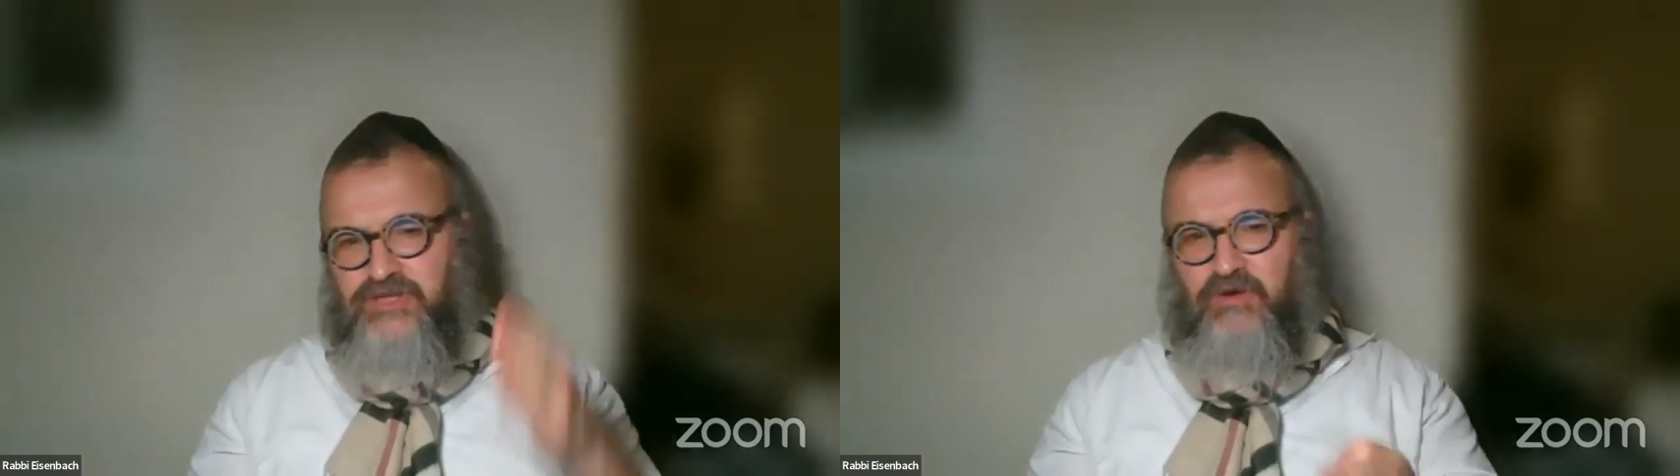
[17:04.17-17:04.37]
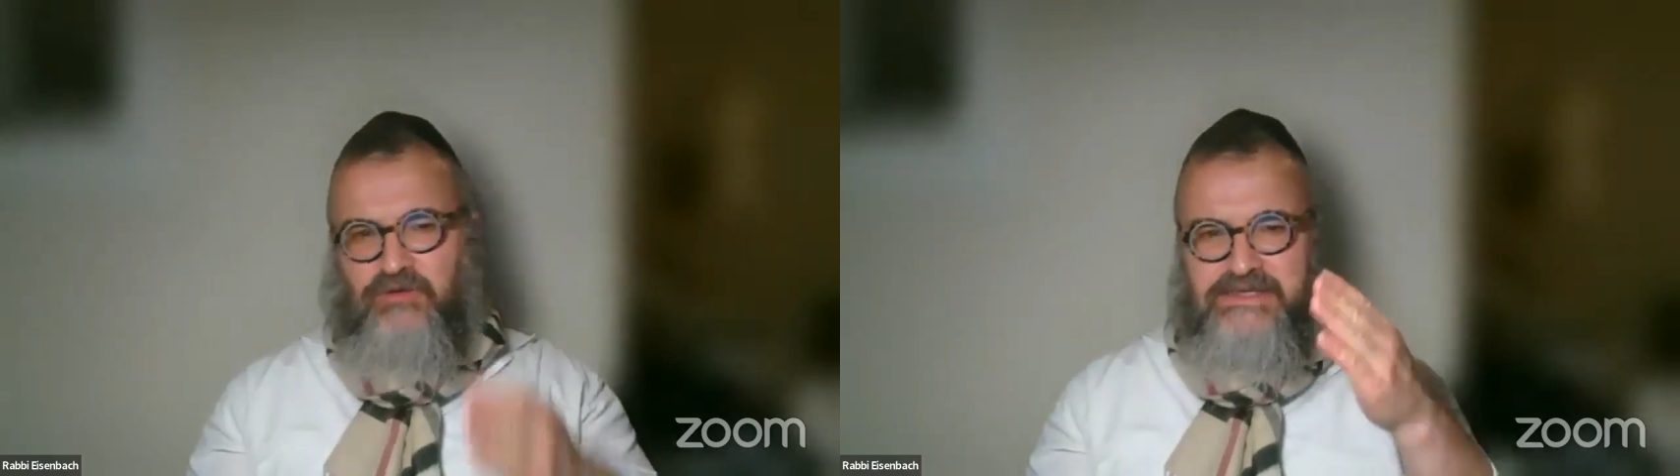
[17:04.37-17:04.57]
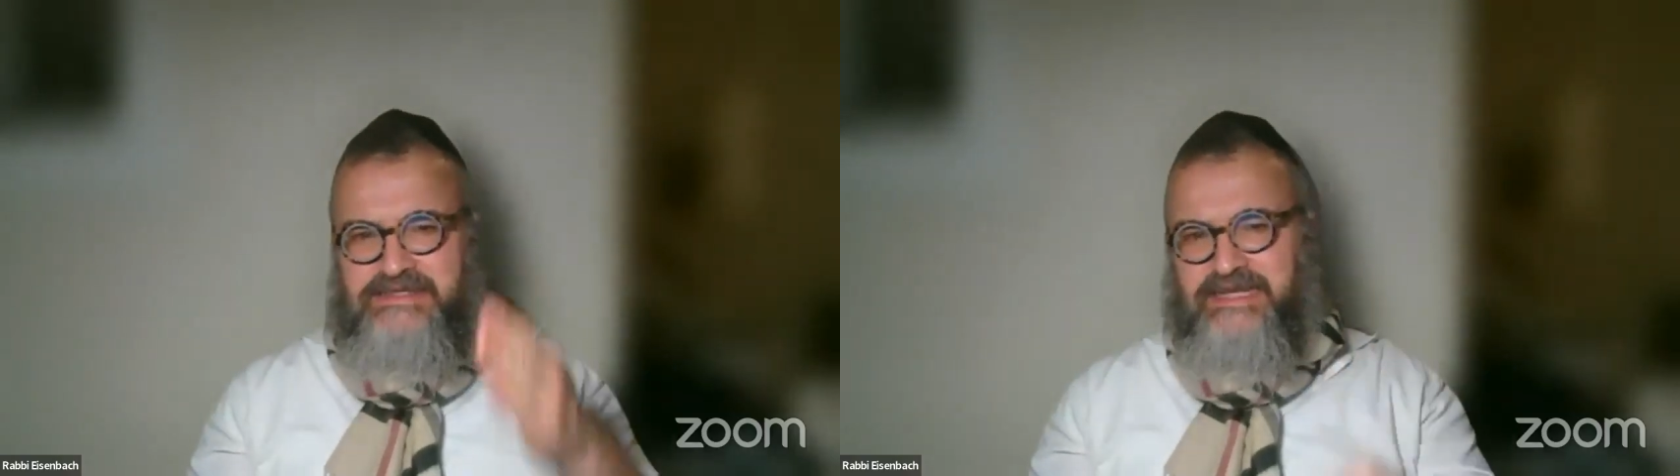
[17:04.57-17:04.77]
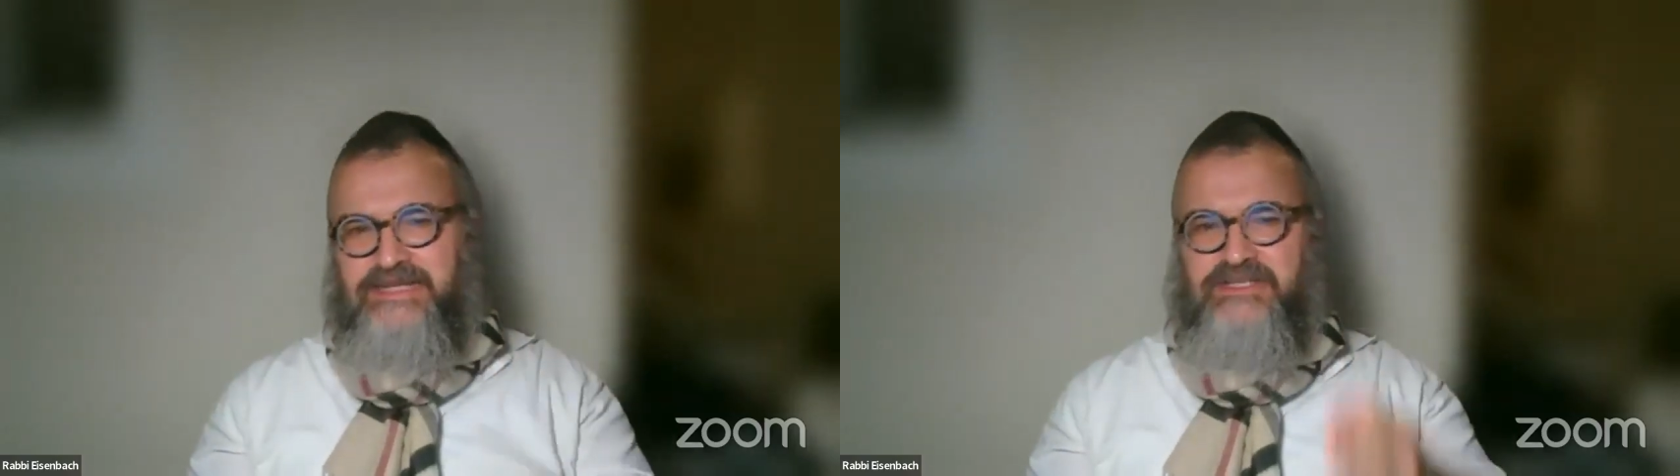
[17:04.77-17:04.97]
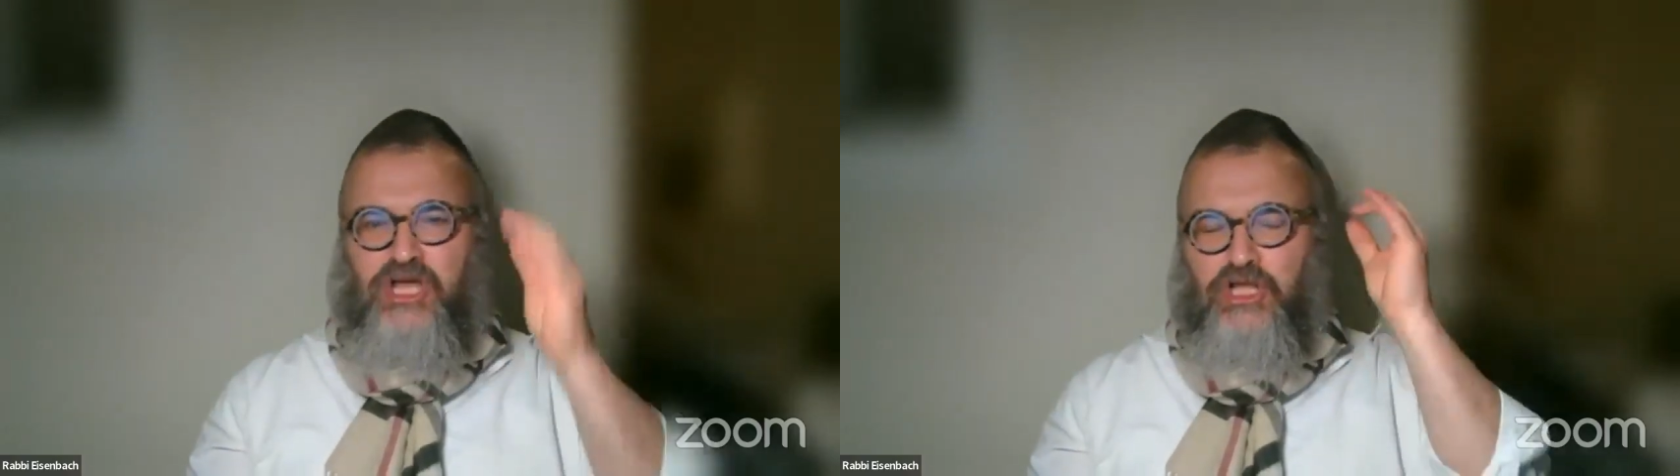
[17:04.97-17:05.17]
the Torah
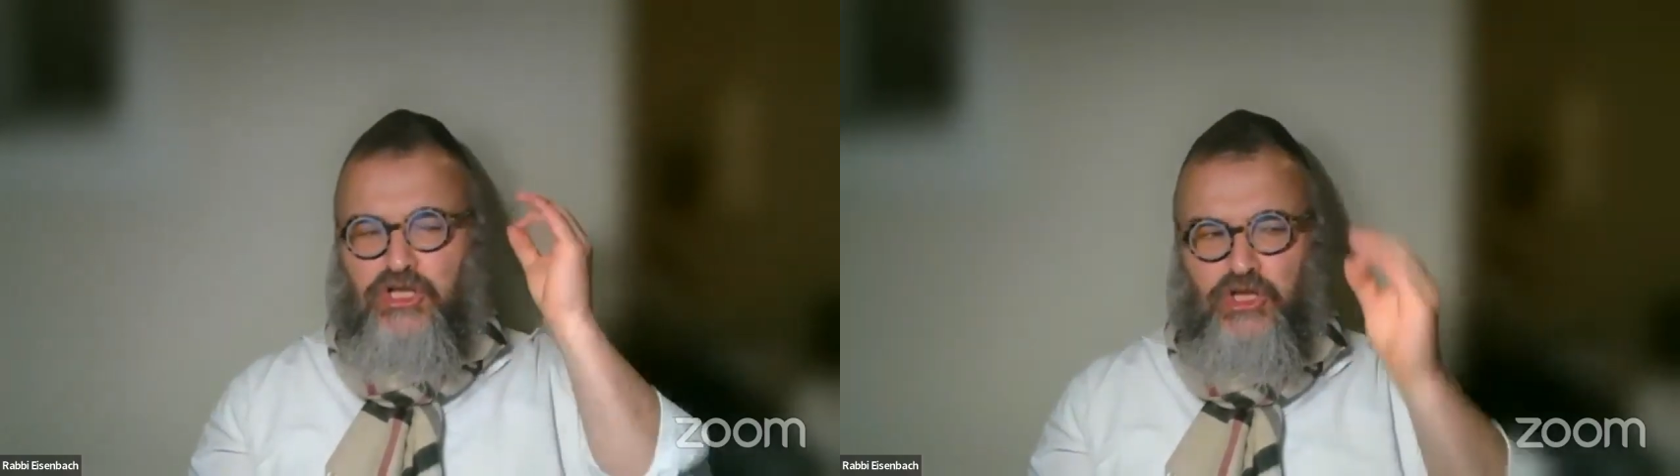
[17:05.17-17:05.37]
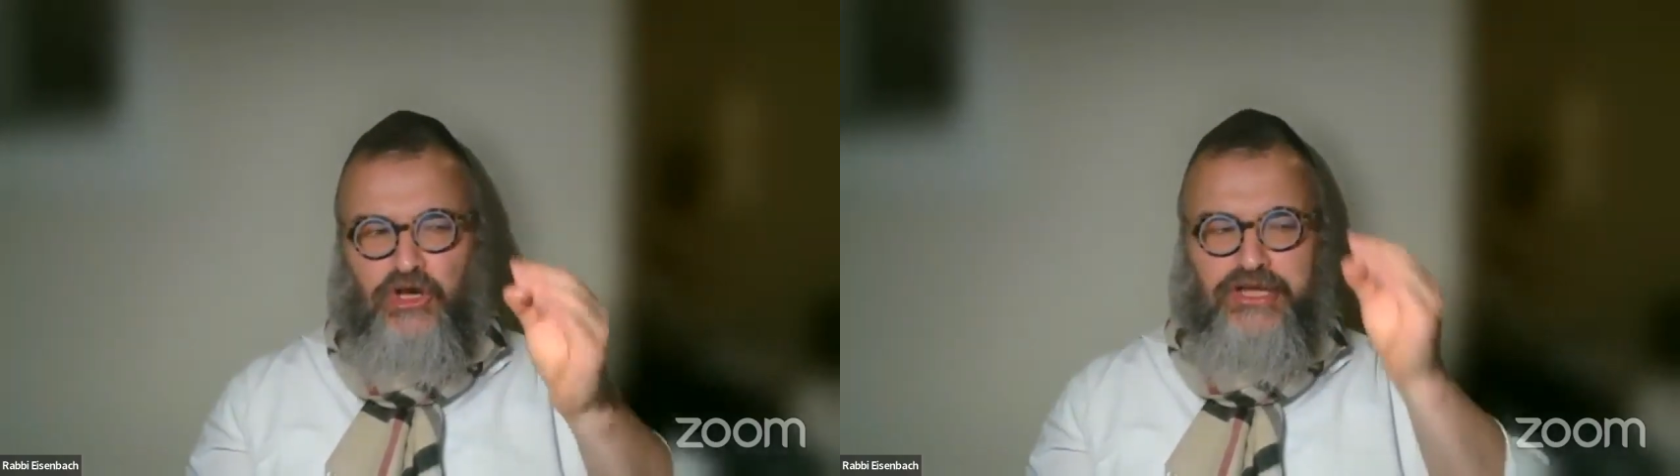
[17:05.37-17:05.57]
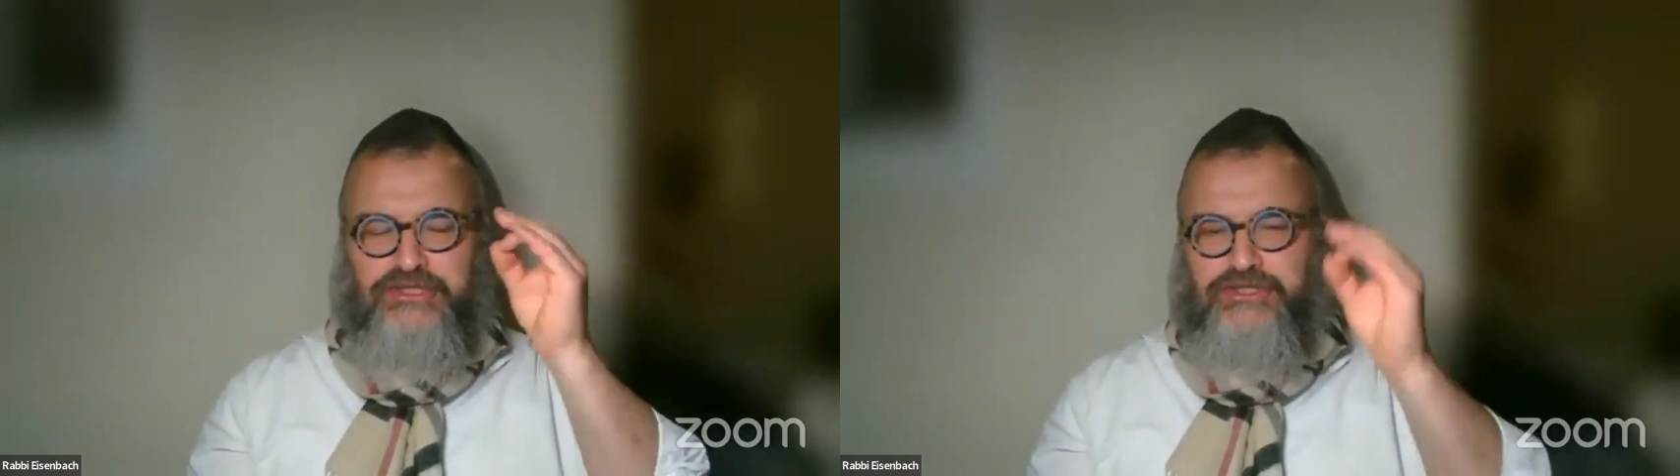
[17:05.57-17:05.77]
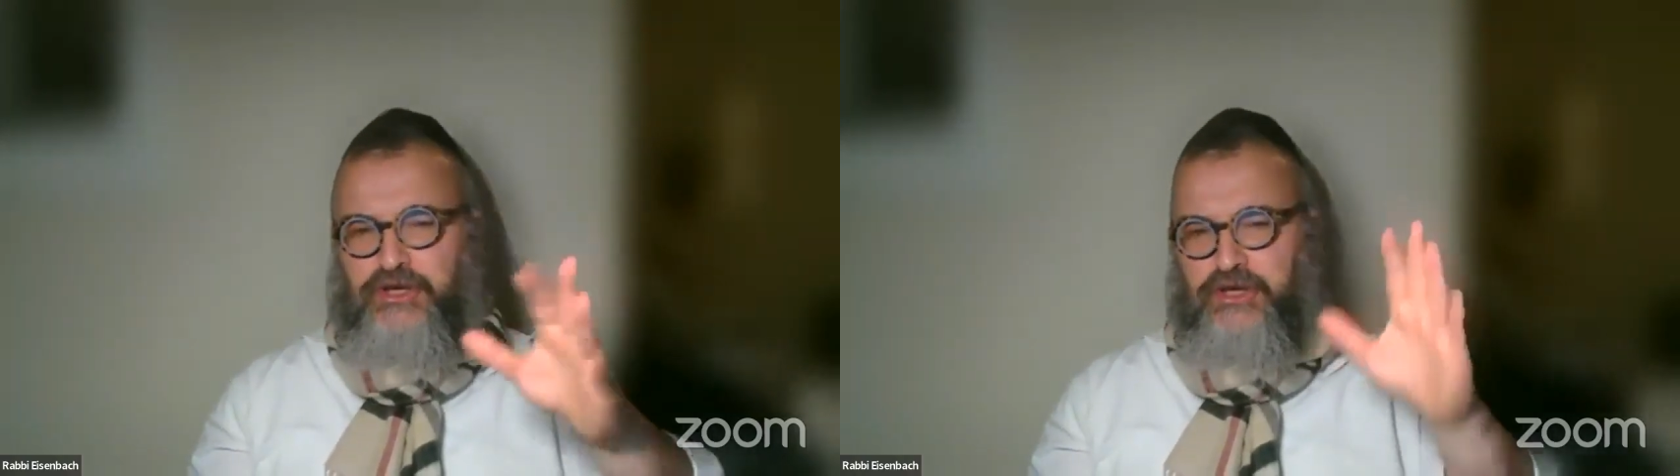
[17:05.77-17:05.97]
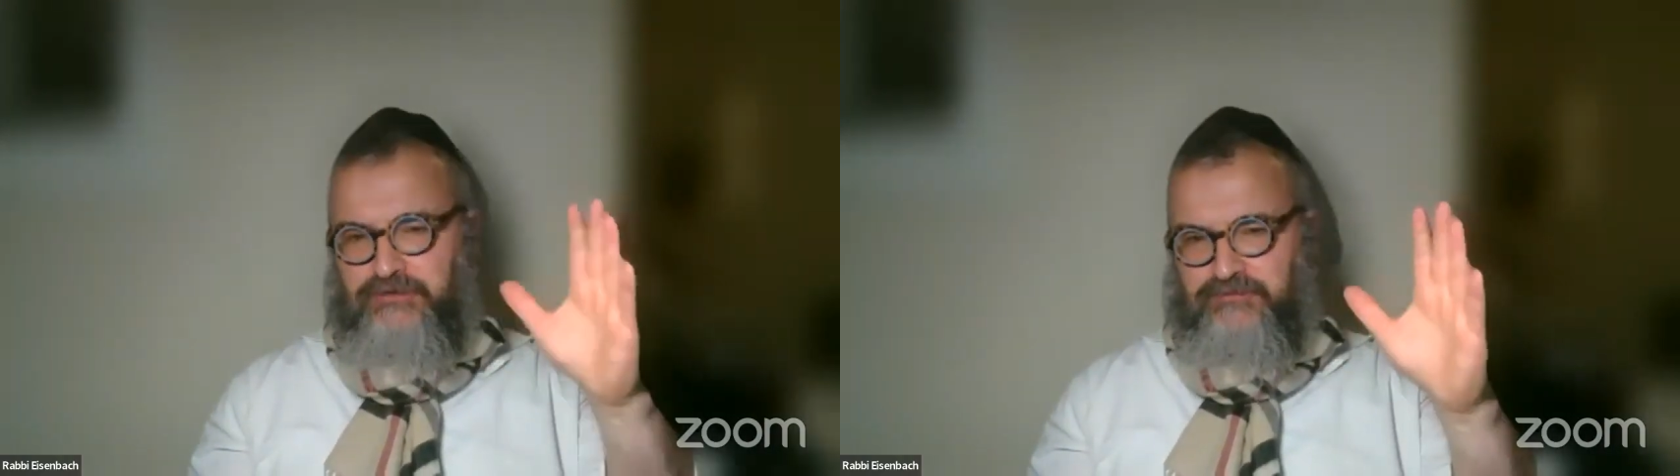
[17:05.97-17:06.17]
says, loy
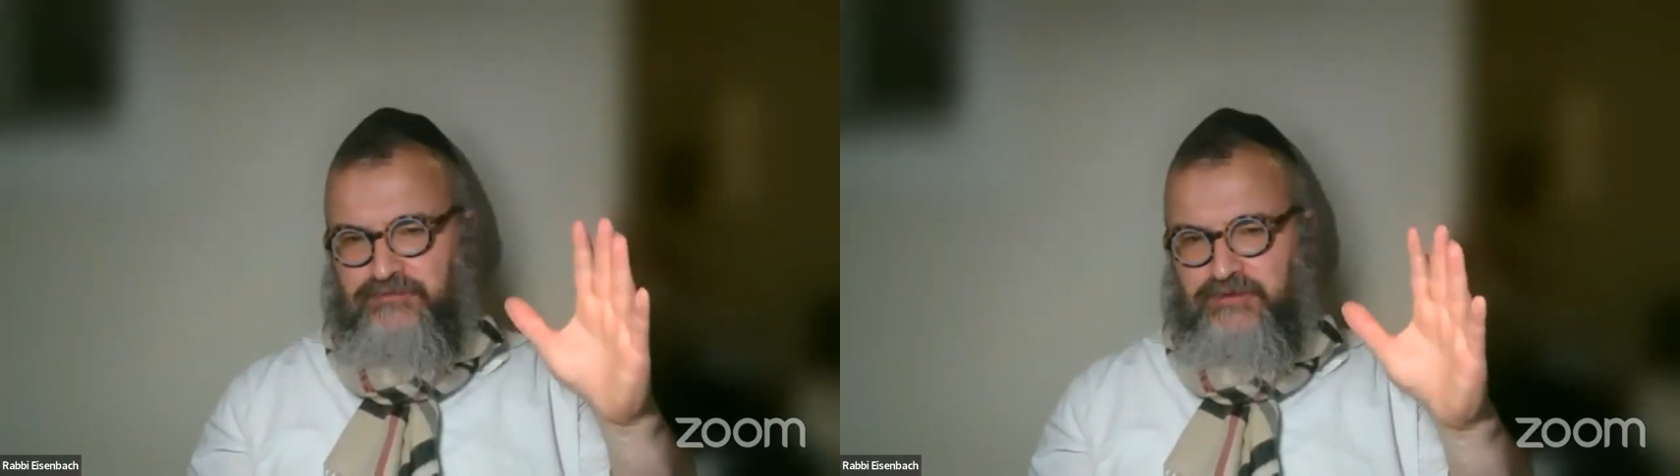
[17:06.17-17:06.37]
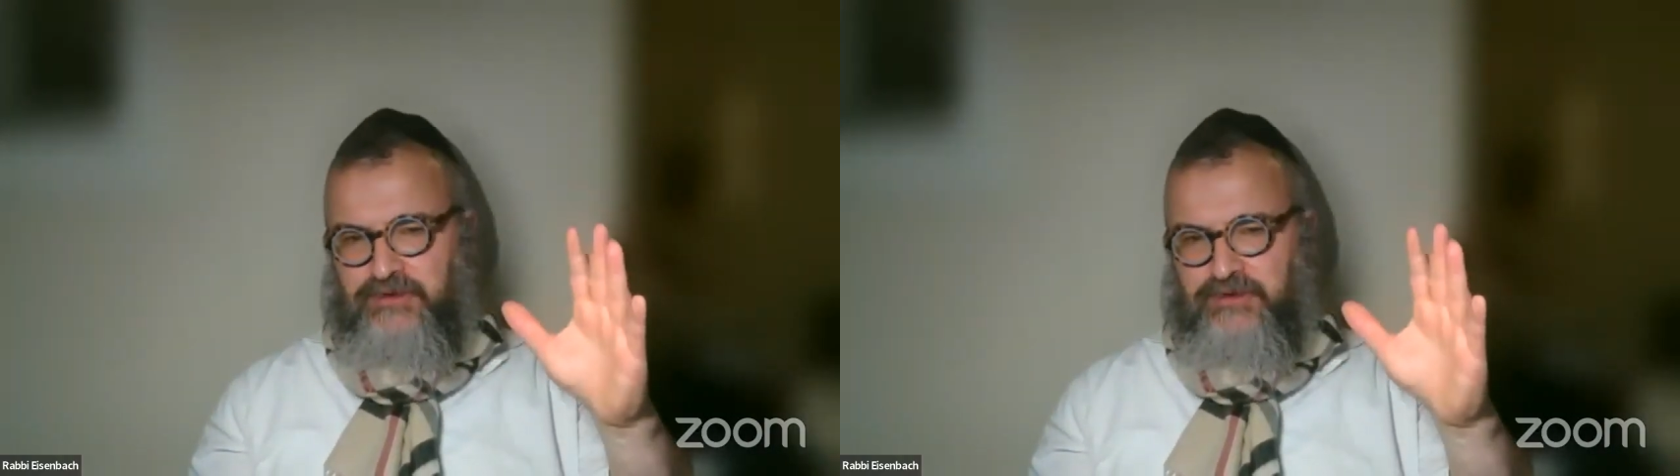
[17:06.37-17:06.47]
toiv.